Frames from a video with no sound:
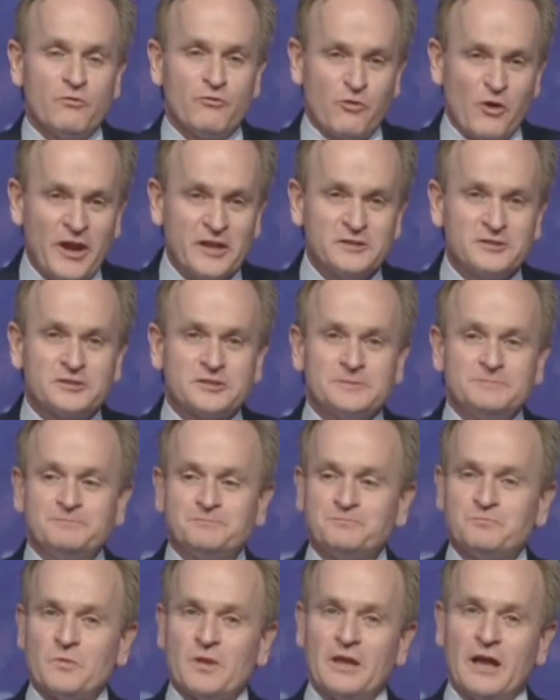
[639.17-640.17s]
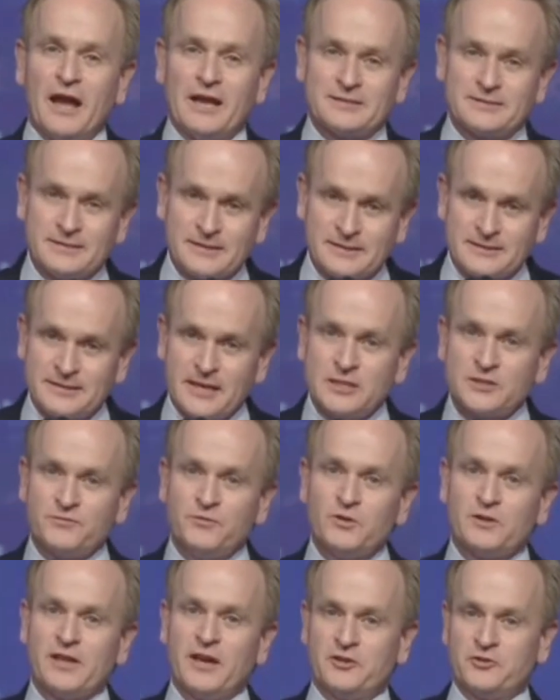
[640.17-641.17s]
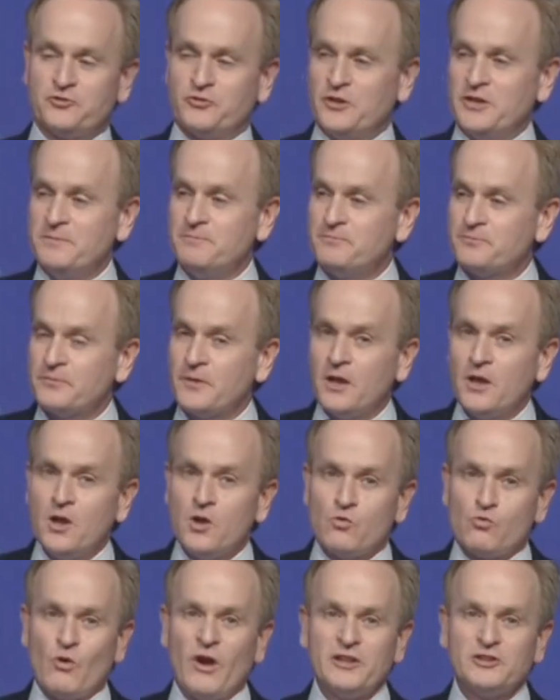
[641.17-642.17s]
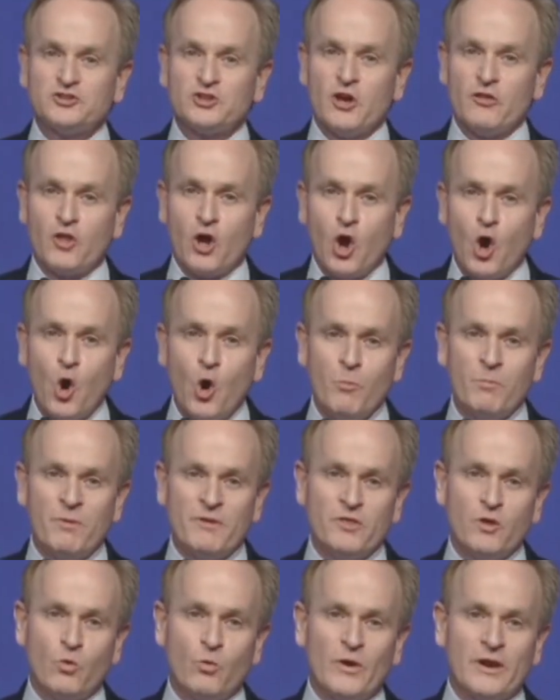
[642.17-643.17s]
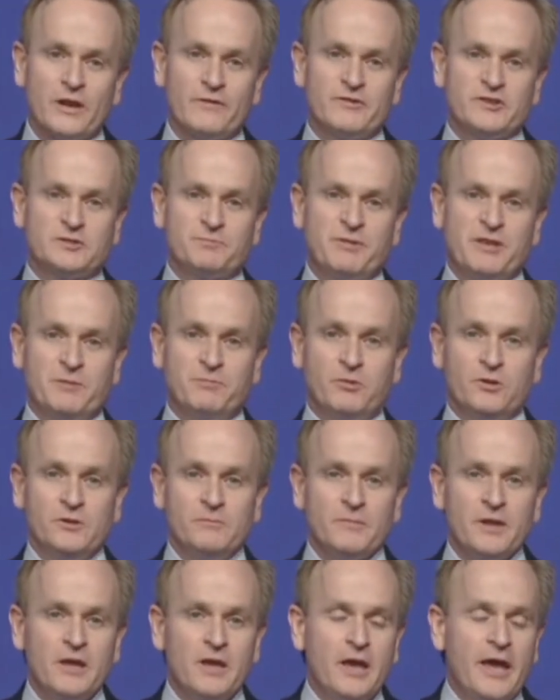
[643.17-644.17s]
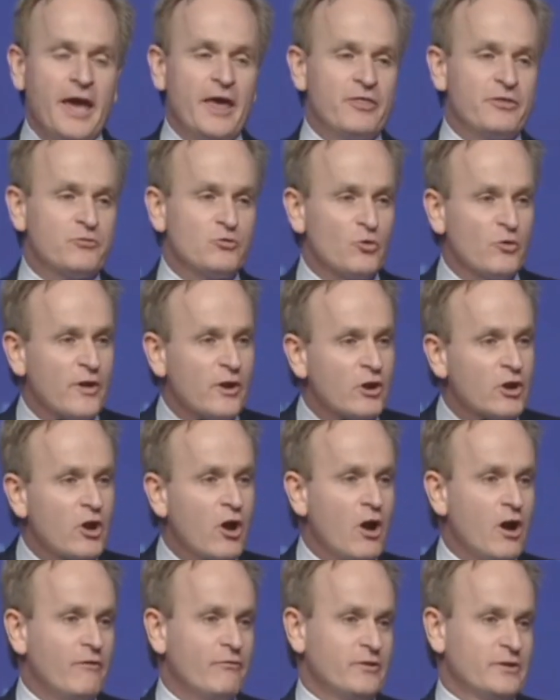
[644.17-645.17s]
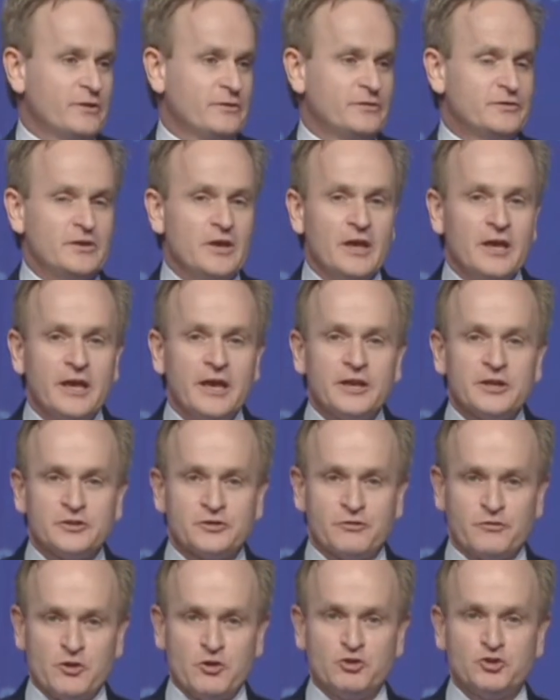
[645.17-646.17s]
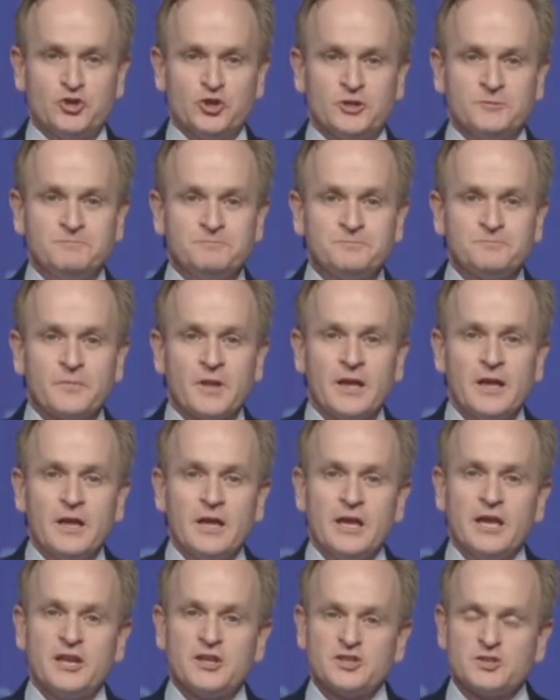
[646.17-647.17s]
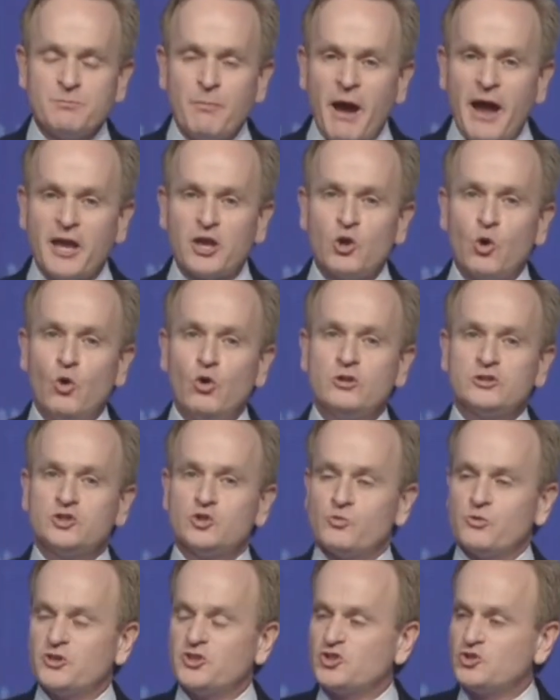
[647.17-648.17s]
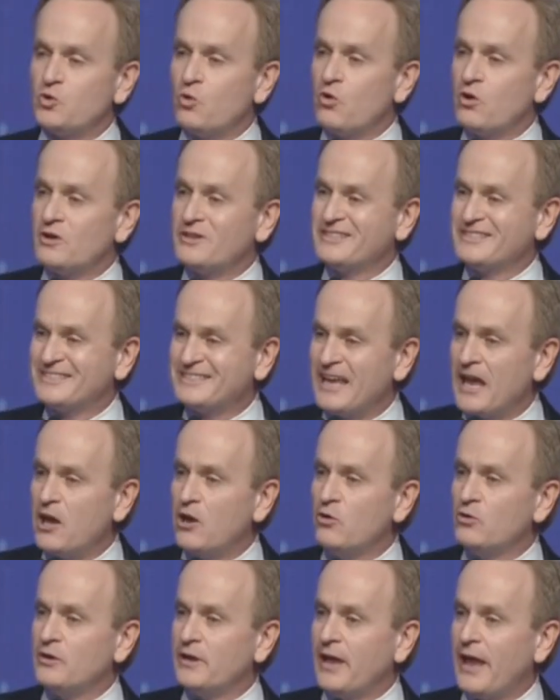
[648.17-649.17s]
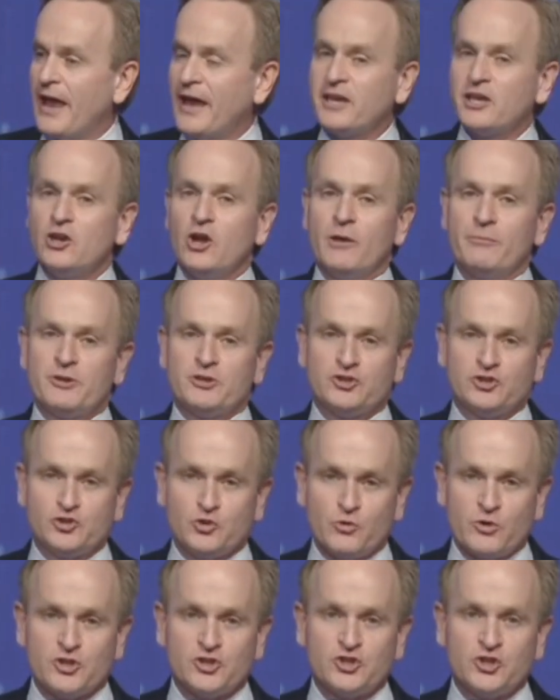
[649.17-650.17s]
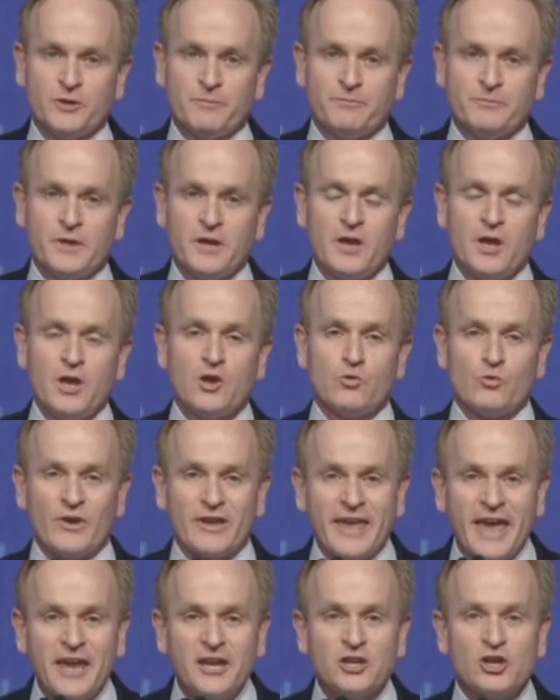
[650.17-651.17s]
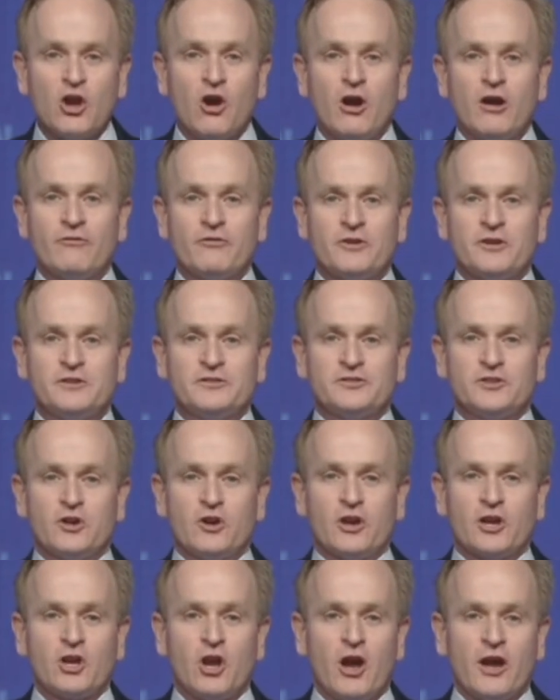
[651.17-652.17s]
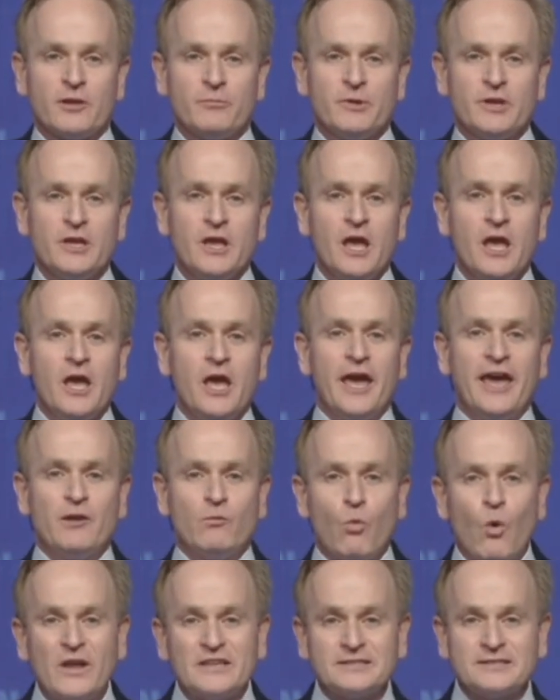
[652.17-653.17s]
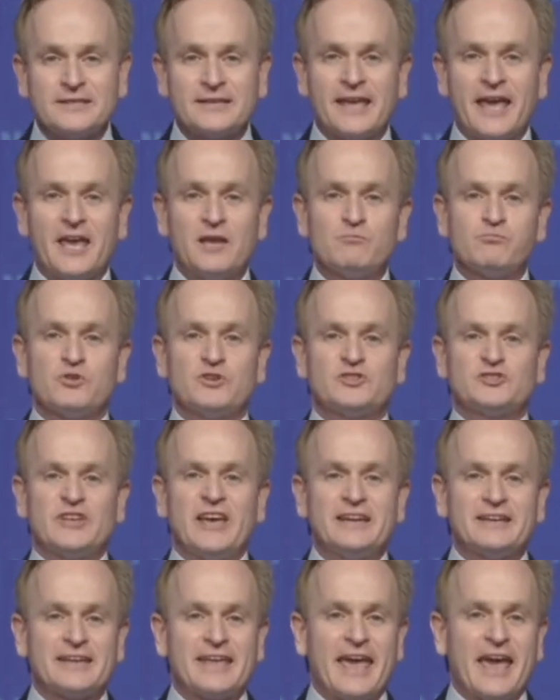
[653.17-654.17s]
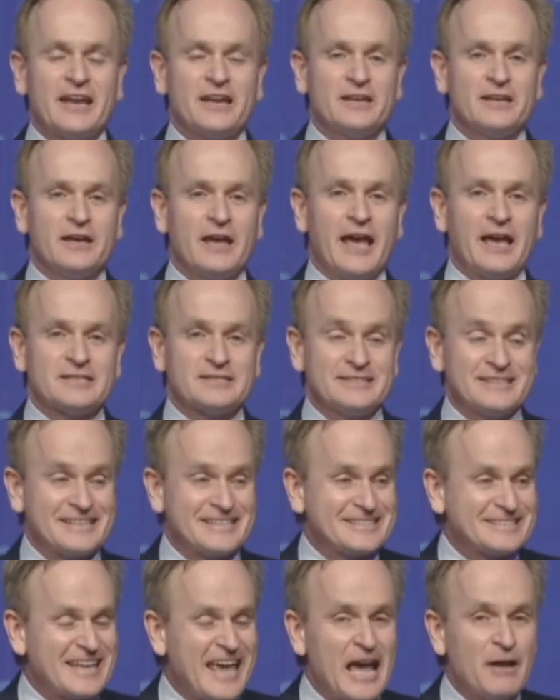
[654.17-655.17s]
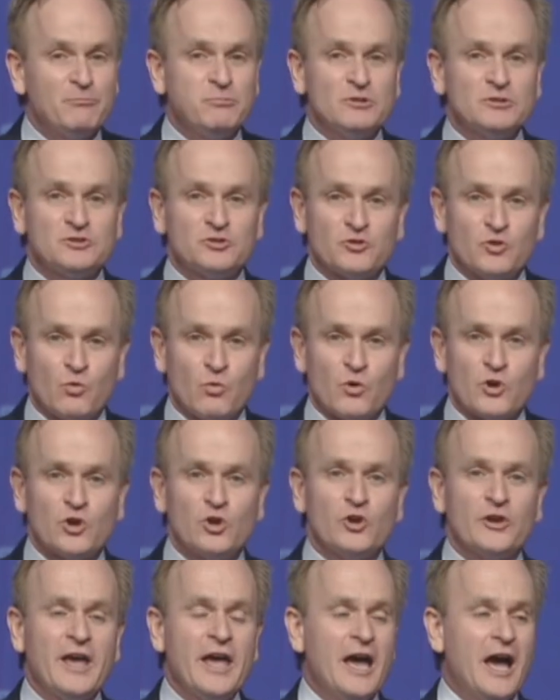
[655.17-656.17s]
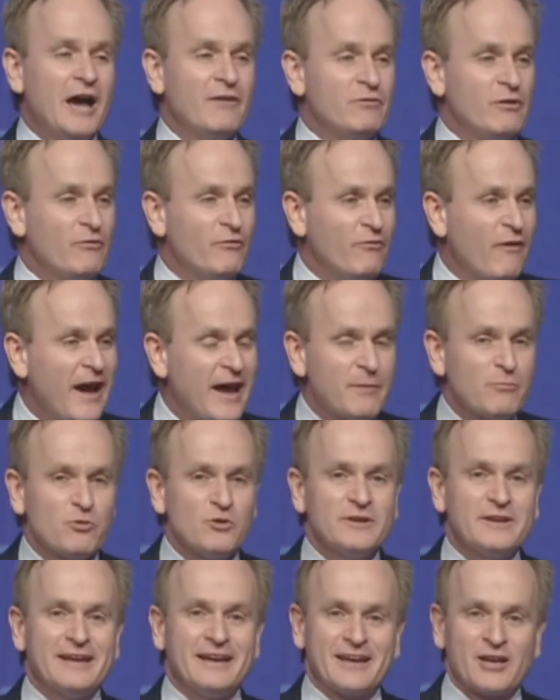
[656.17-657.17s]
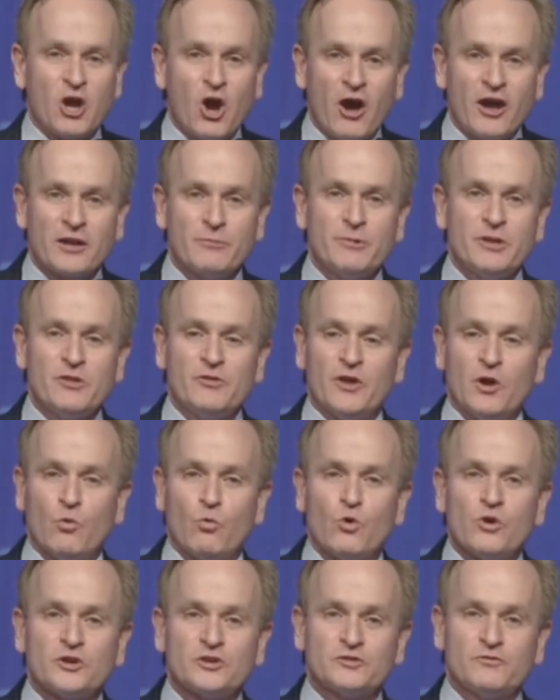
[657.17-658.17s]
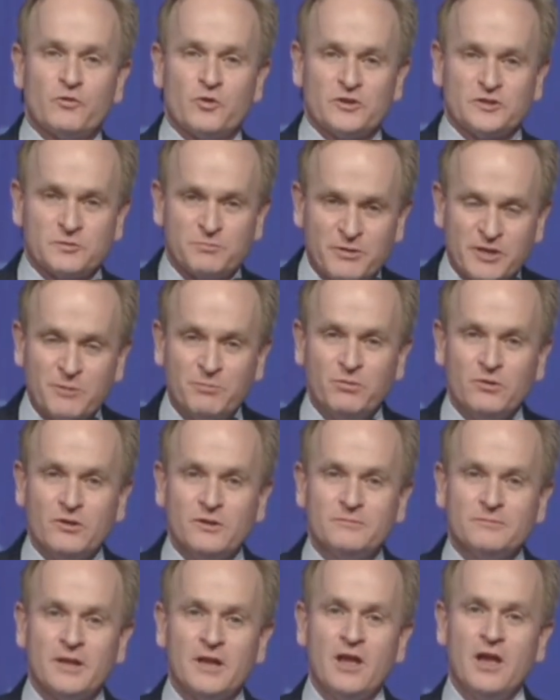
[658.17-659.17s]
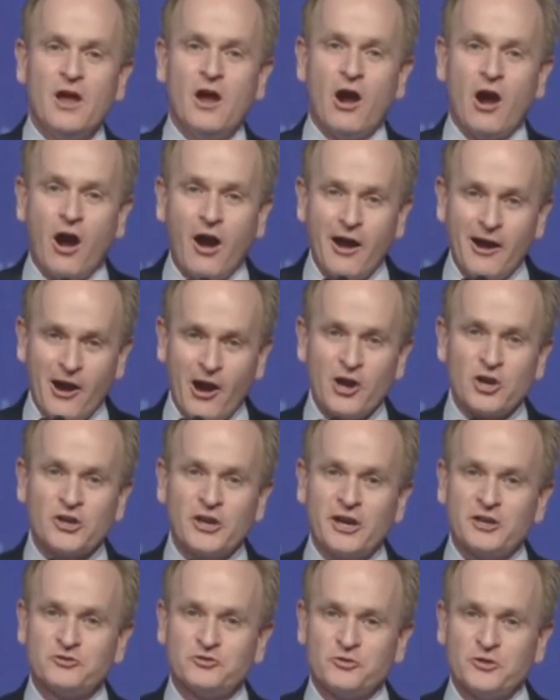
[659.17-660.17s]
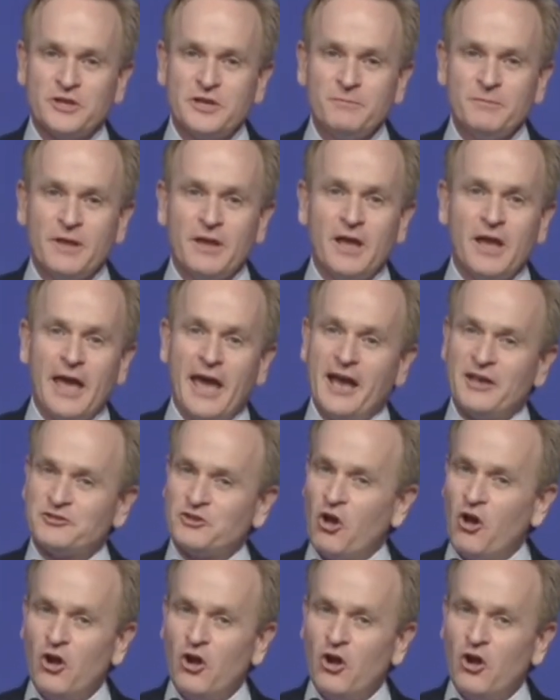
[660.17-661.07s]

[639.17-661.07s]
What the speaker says: Friends, a successful country runs on the hope and the will of its people and through their confidence in its future. It is my goal to restore sound economic stewardship, regain confidence in our economy, and once again present Canada as an example to the world of a vibrant economy that works for its people. Our country has